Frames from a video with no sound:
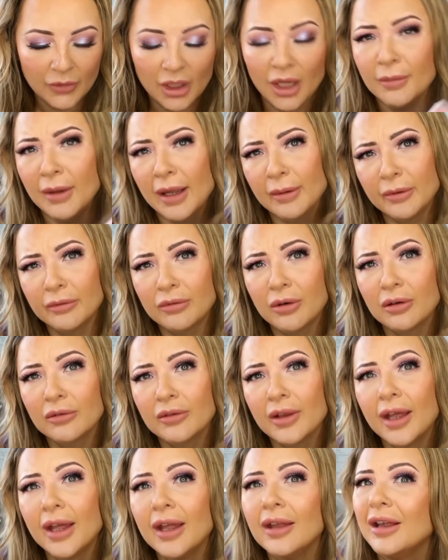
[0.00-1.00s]
I might be wrong
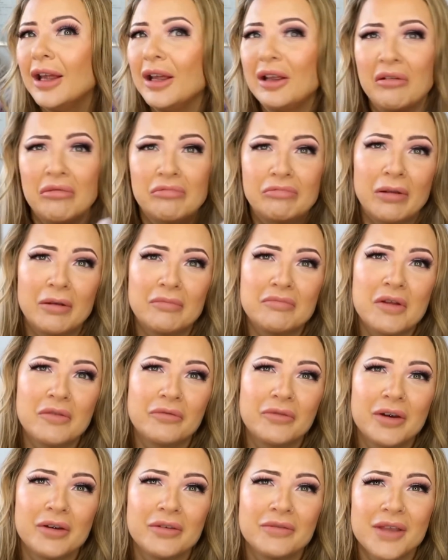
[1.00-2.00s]
there,
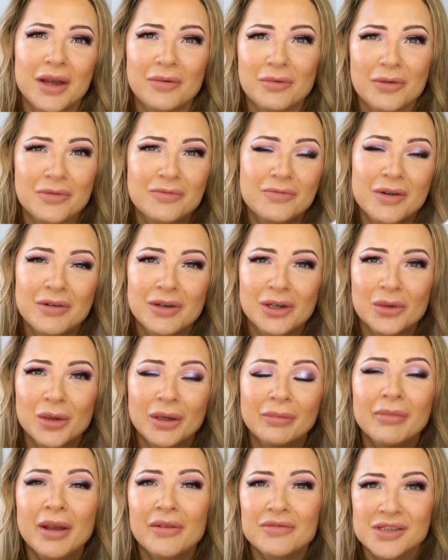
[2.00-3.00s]
but that was very
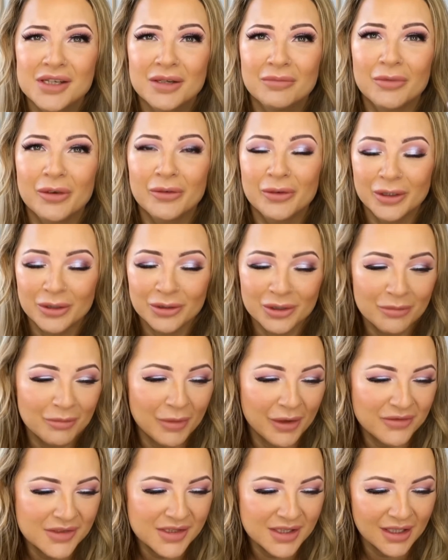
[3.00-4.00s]
quick maths, and I'm not very good at
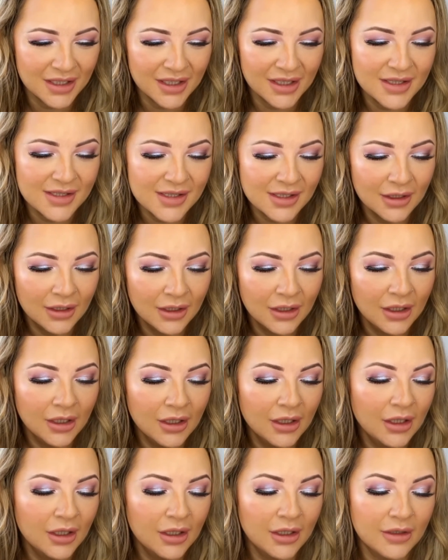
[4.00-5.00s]
maths, it is.
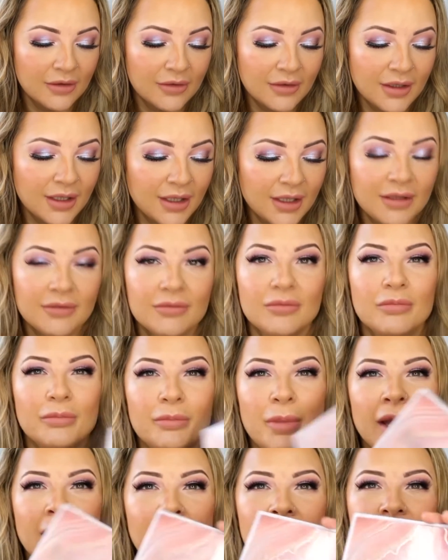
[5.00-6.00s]
The
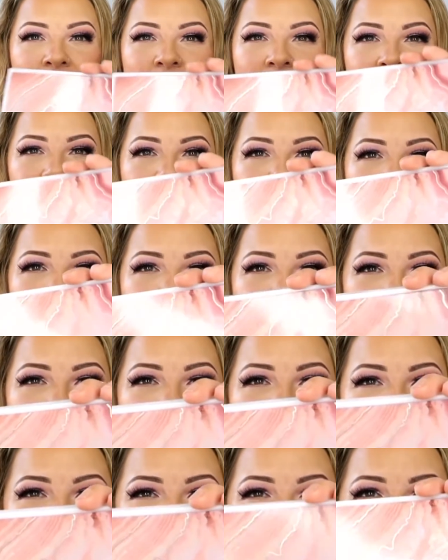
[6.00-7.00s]
packaging is
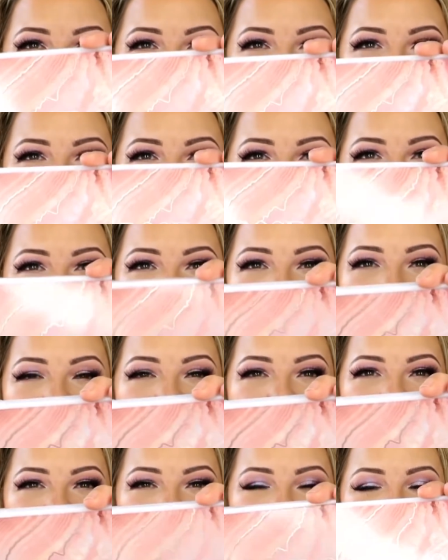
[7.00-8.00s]
absolutely
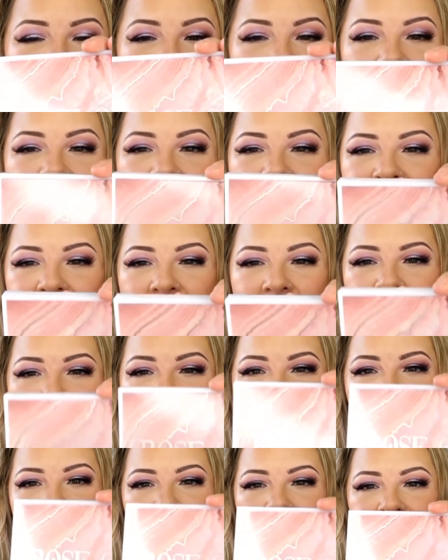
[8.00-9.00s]
beautiful, exactly the
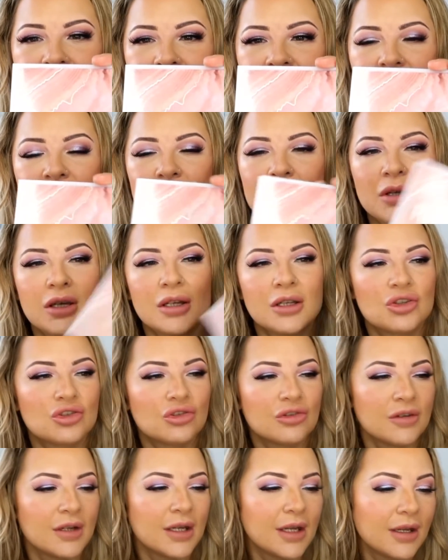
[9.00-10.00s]
same as the
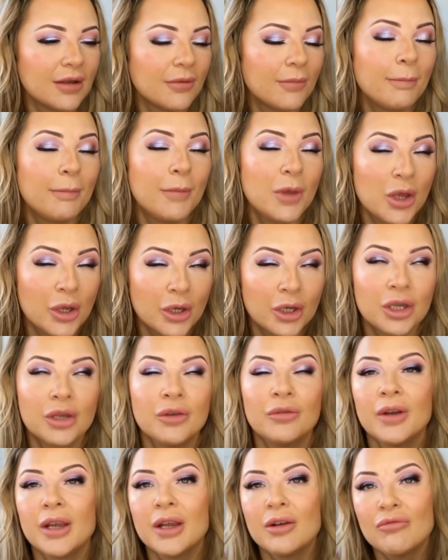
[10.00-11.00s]

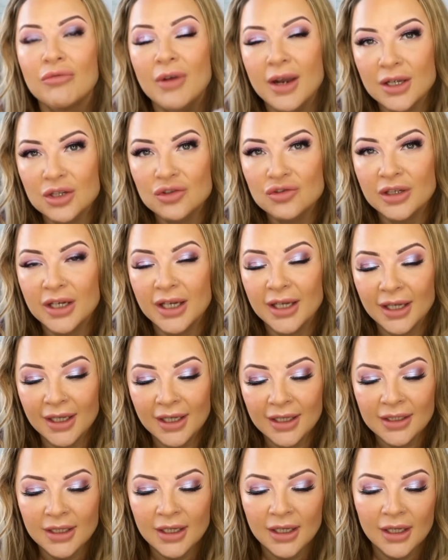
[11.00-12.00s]
Mercury
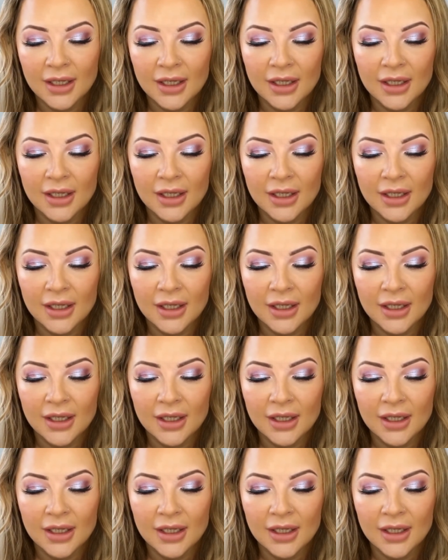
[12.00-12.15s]
Retrograde.